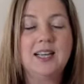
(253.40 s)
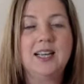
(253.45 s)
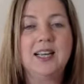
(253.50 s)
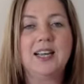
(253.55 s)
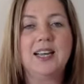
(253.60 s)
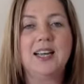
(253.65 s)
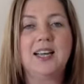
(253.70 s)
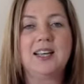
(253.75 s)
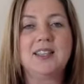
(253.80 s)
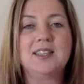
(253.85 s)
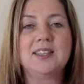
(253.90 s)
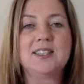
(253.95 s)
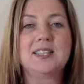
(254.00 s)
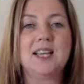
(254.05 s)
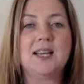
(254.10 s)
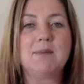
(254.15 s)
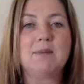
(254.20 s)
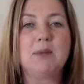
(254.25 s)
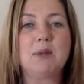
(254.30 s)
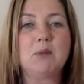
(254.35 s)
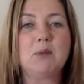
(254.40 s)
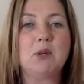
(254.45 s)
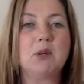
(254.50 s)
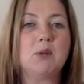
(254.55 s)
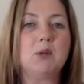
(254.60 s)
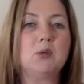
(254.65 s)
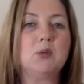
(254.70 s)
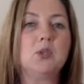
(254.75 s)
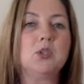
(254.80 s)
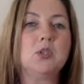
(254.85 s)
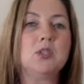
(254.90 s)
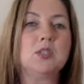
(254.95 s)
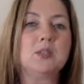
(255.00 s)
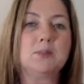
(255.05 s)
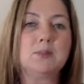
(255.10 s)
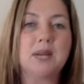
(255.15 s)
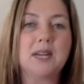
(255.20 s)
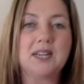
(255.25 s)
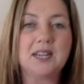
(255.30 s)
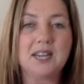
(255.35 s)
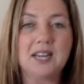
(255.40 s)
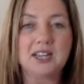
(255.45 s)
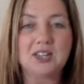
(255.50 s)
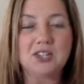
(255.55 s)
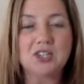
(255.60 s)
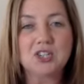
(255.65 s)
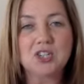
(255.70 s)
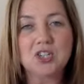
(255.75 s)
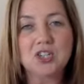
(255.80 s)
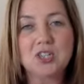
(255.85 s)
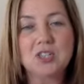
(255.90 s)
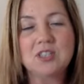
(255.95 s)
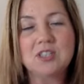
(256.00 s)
The same memory we would use to button our shirt.